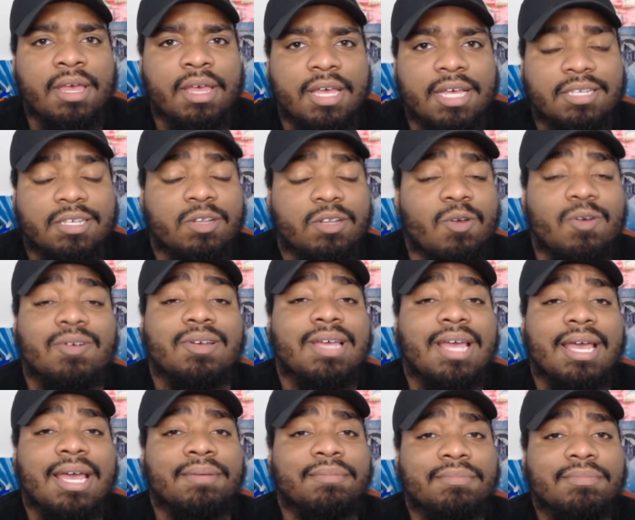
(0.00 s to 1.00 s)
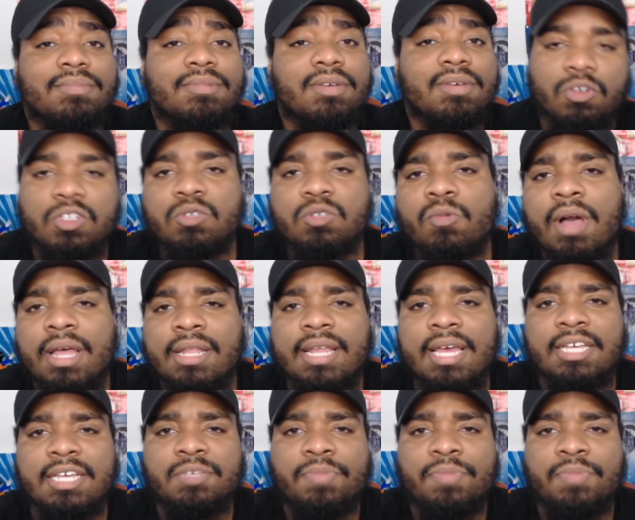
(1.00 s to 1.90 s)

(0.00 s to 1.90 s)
It's a long game. Reason why I like